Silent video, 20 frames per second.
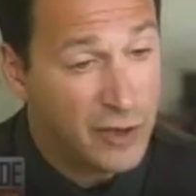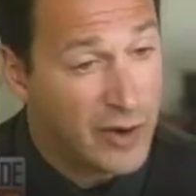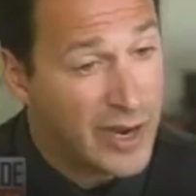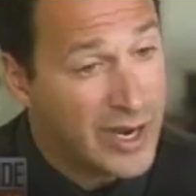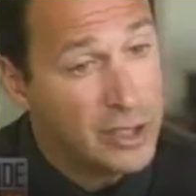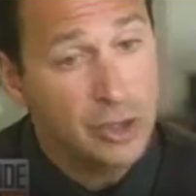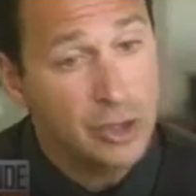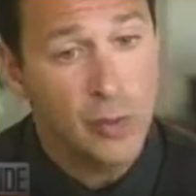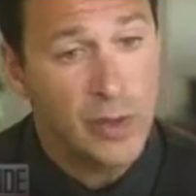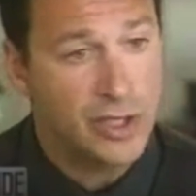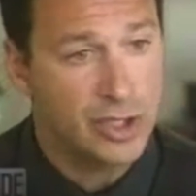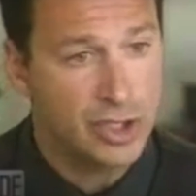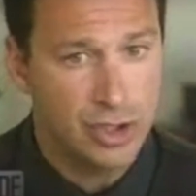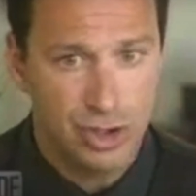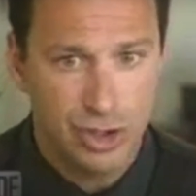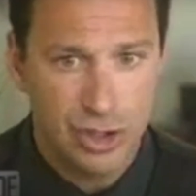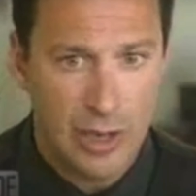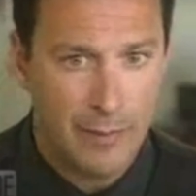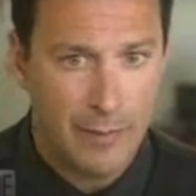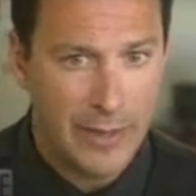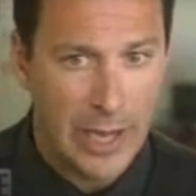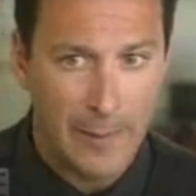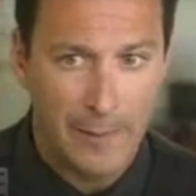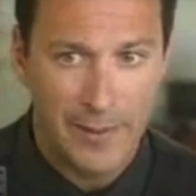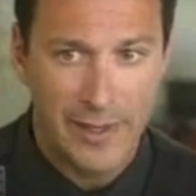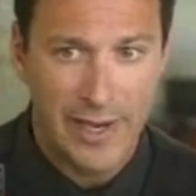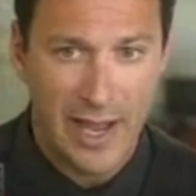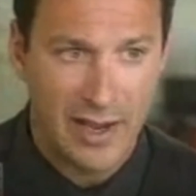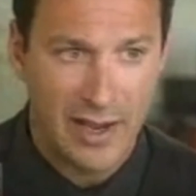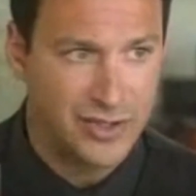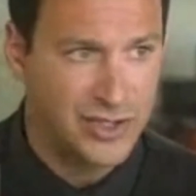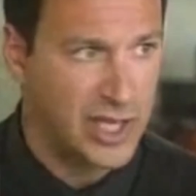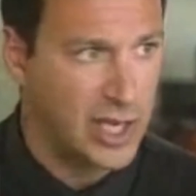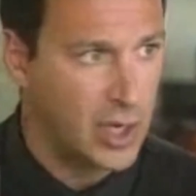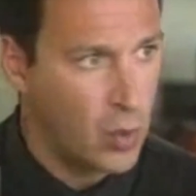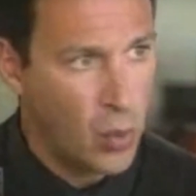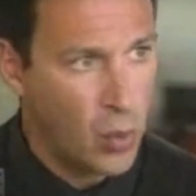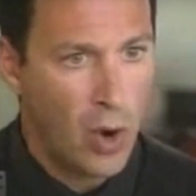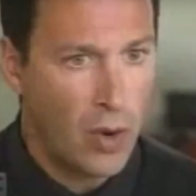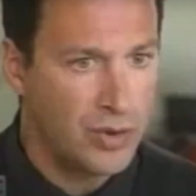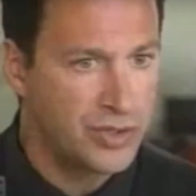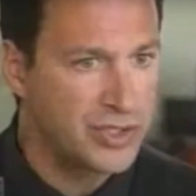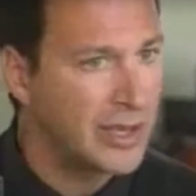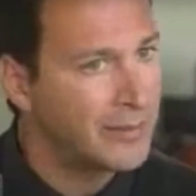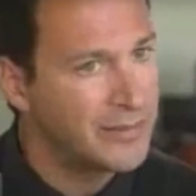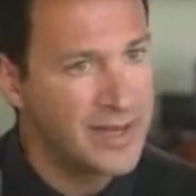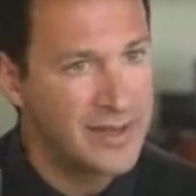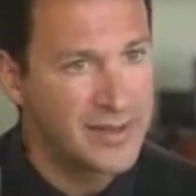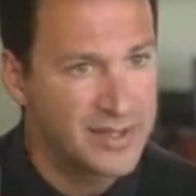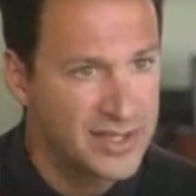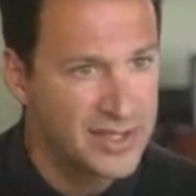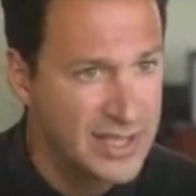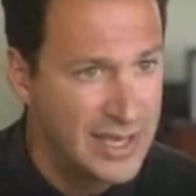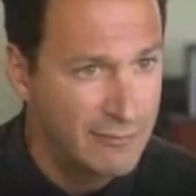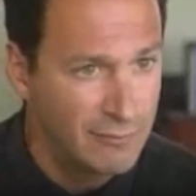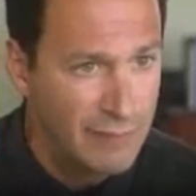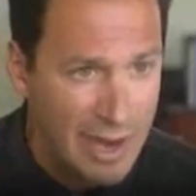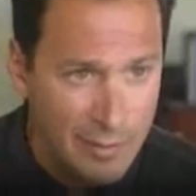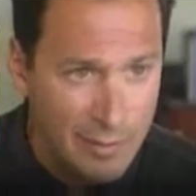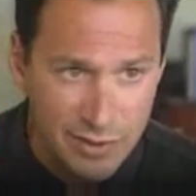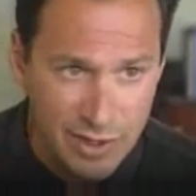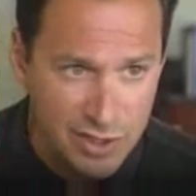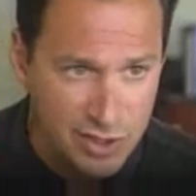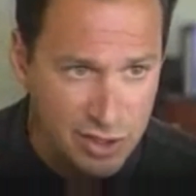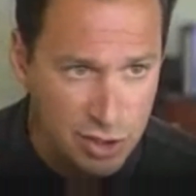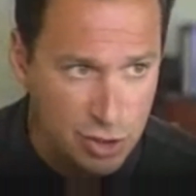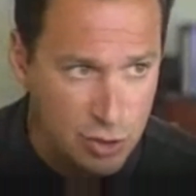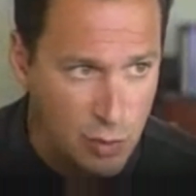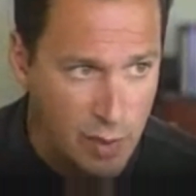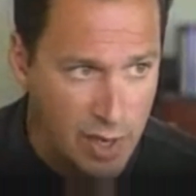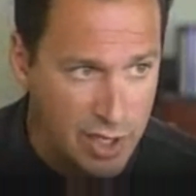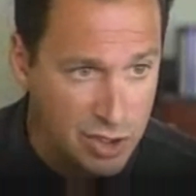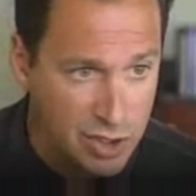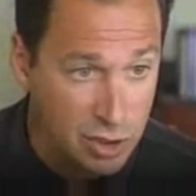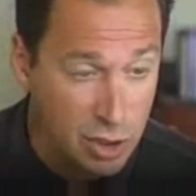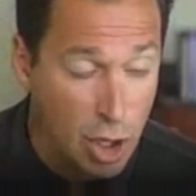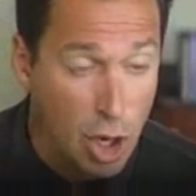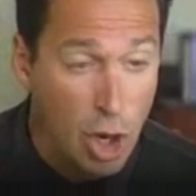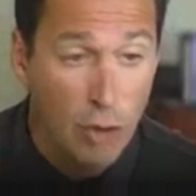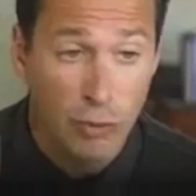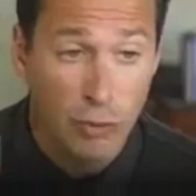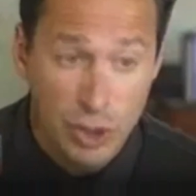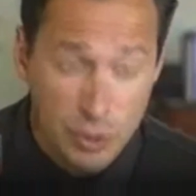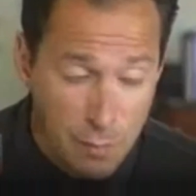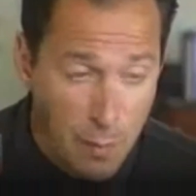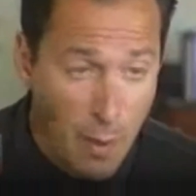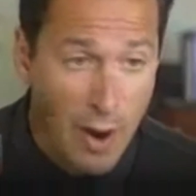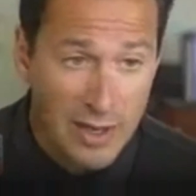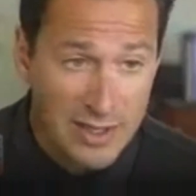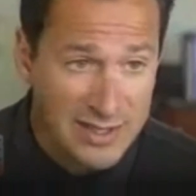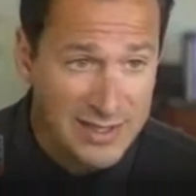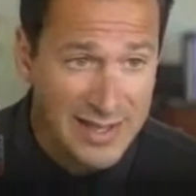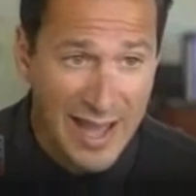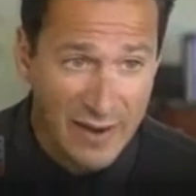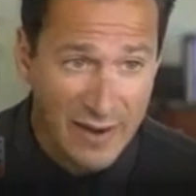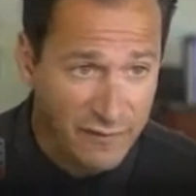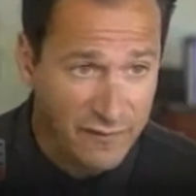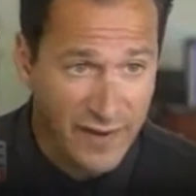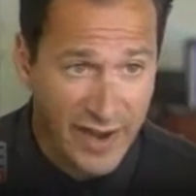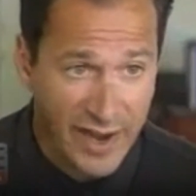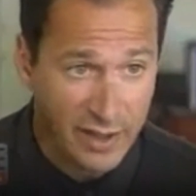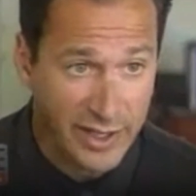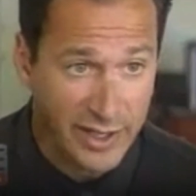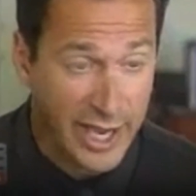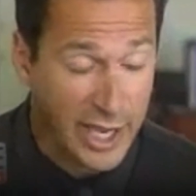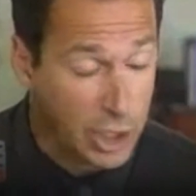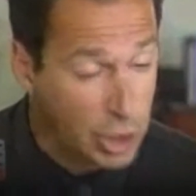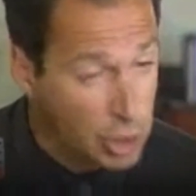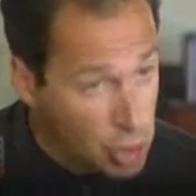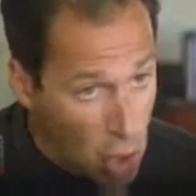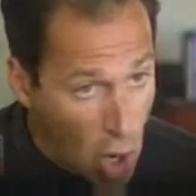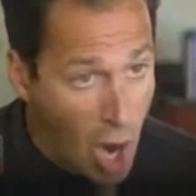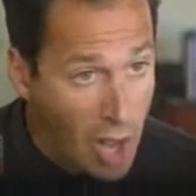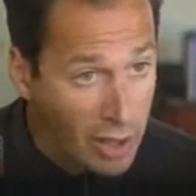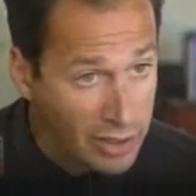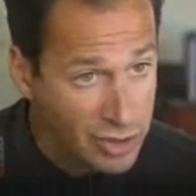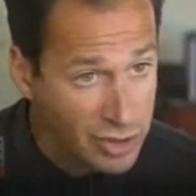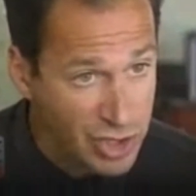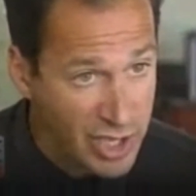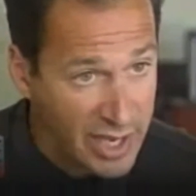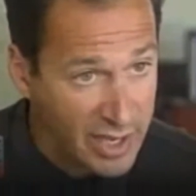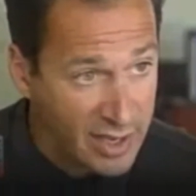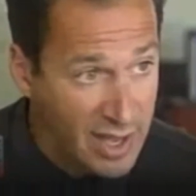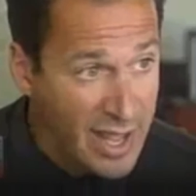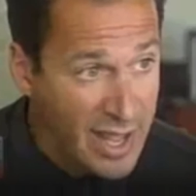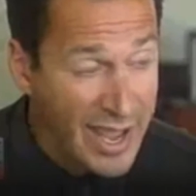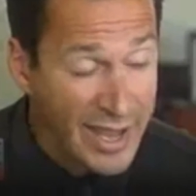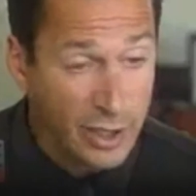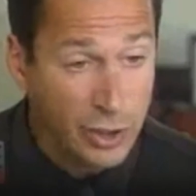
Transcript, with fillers: If your intuition is jumping up and down saying, whoa, something doesn't seem right with the situation, respond to that feeling, acknowledge it,